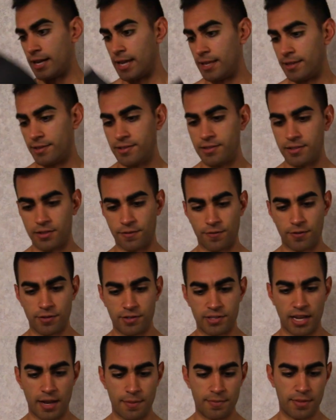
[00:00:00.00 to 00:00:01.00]
again, this is the
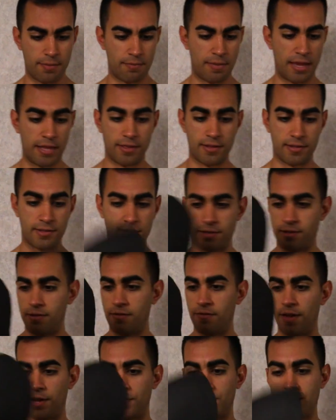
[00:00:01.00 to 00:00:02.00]
first time they made this
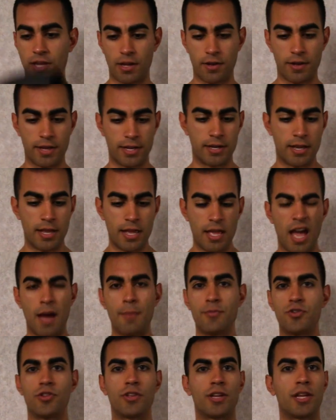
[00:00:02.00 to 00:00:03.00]
face shell, and
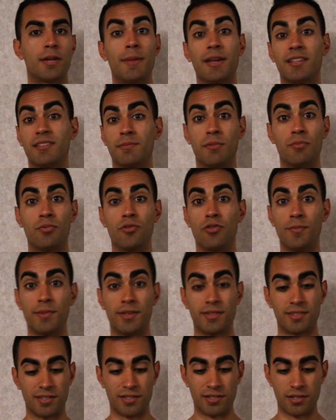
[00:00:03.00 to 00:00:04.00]
I'm sure they're going to make some
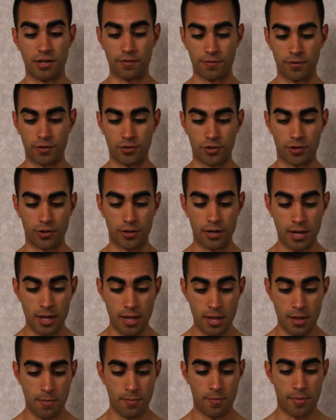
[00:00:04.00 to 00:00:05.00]
improvements in the near future.
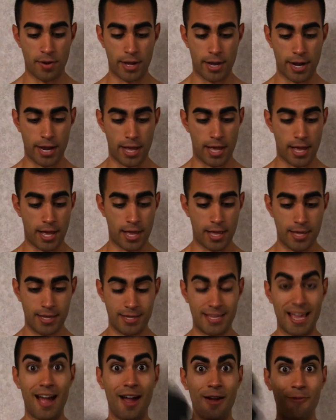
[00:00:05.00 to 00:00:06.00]
But
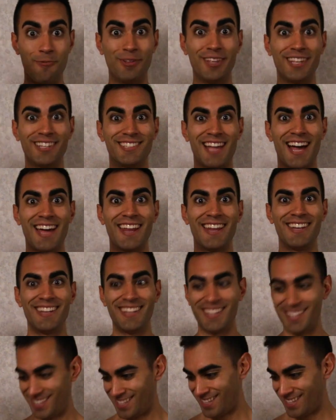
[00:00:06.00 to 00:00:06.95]
yeah, really excited.